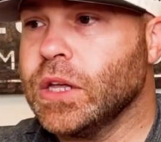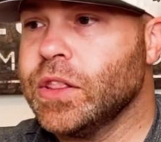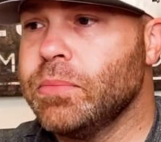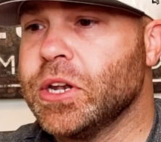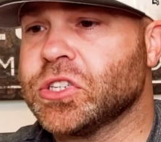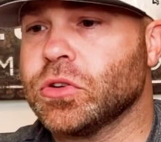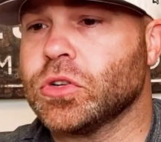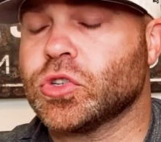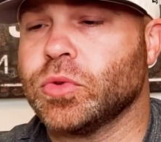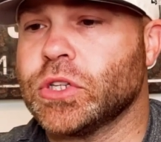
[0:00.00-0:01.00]
Minnesota
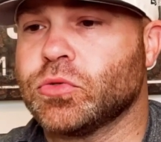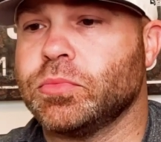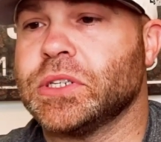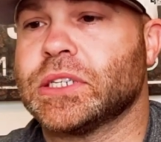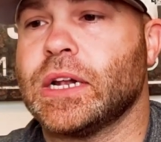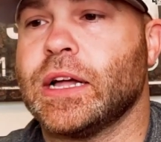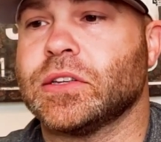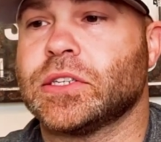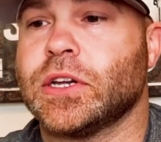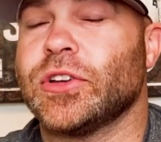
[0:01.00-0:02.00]
Twins will be sending out
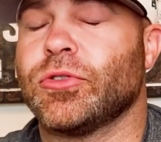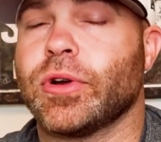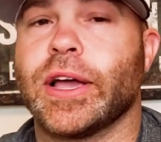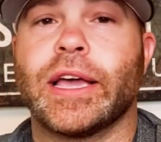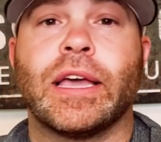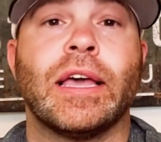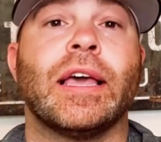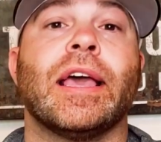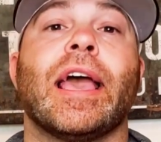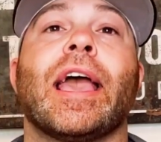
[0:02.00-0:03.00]
Sonny Gray.
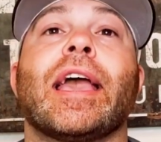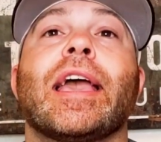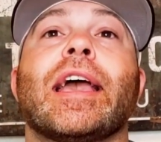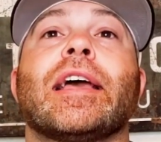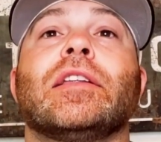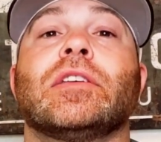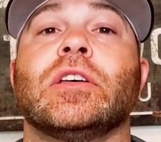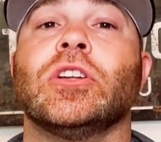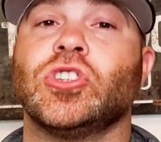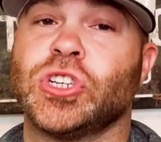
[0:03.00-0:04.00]
And
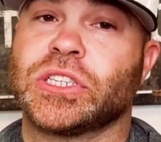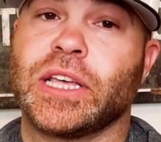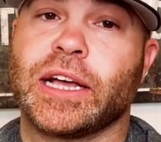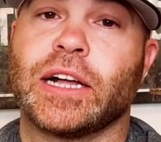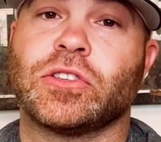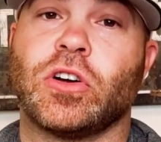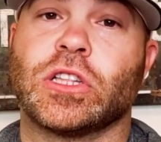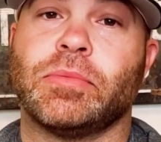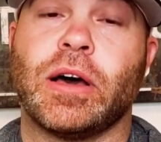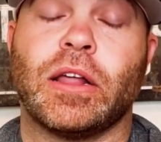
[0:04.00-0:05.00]
just like I
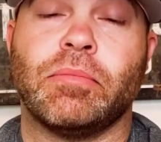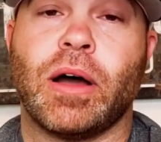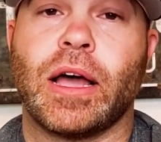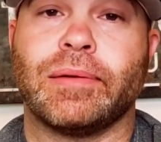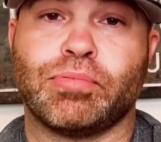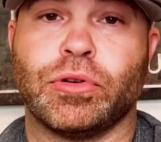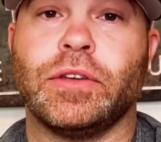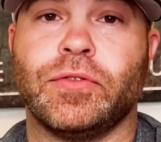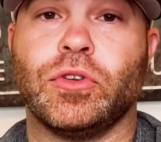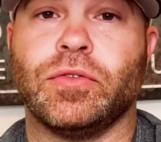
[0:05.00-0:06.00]
talked about in my
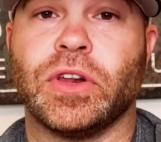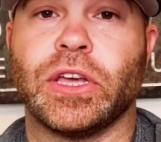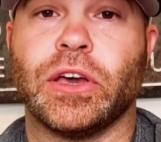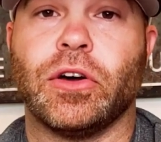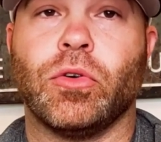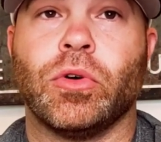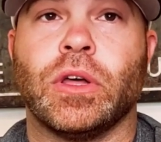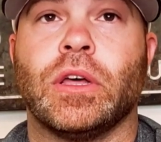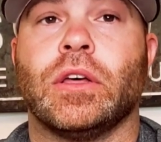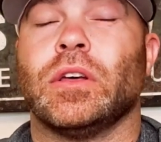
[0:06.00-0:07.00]
preview video,
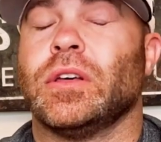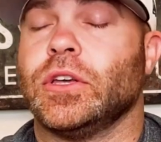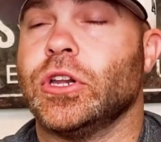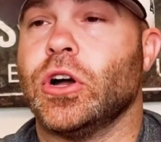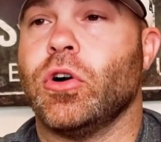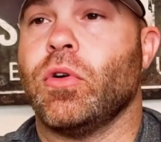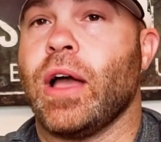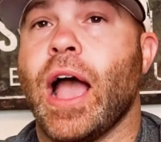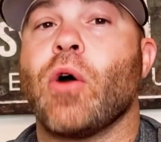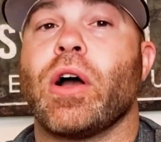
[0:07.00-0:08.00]

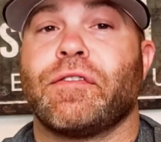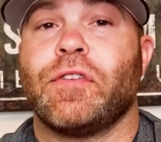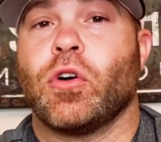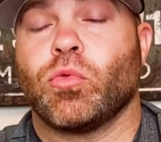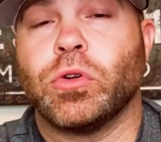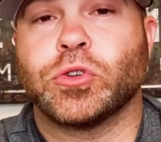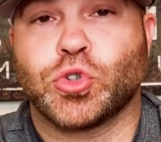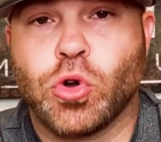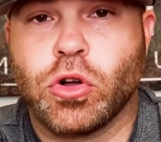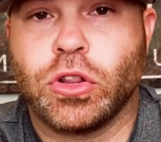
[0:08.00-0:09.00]
how I felt real
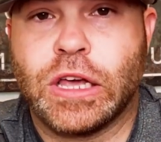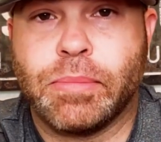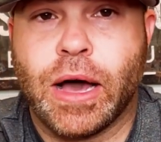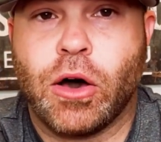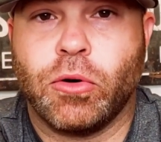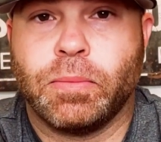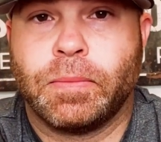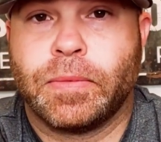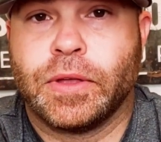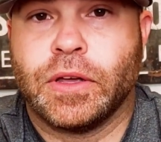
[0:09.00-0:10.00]
strongly about
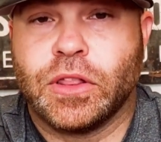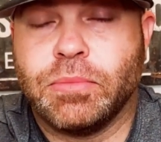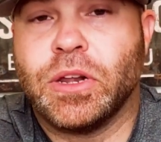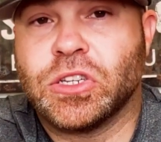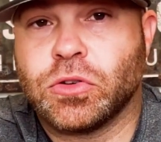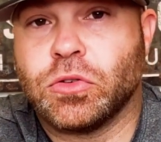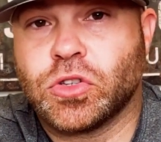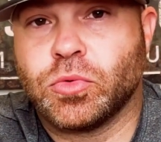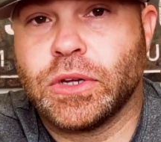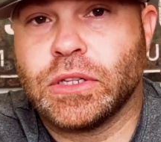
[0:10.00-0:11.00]
the Minnesota
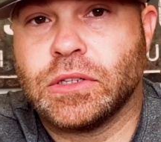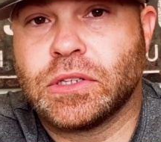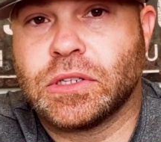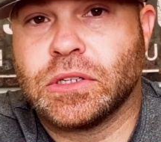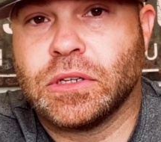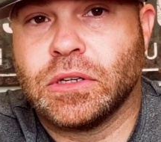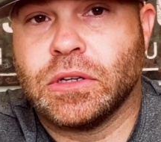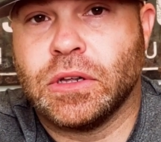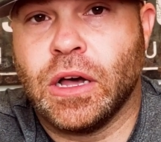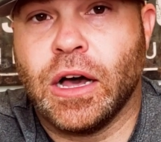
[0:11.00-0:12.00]
Twins
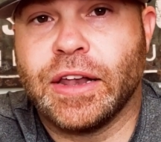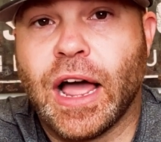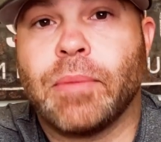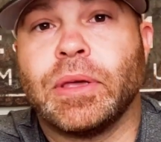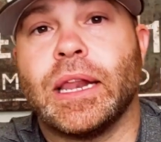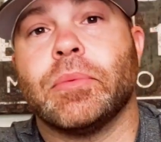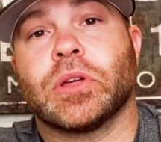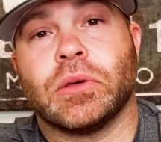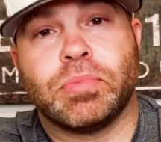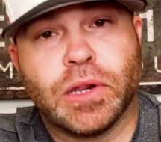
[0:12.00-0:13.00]
not being able
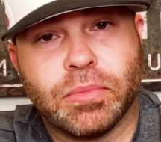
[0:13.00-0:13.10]
to compete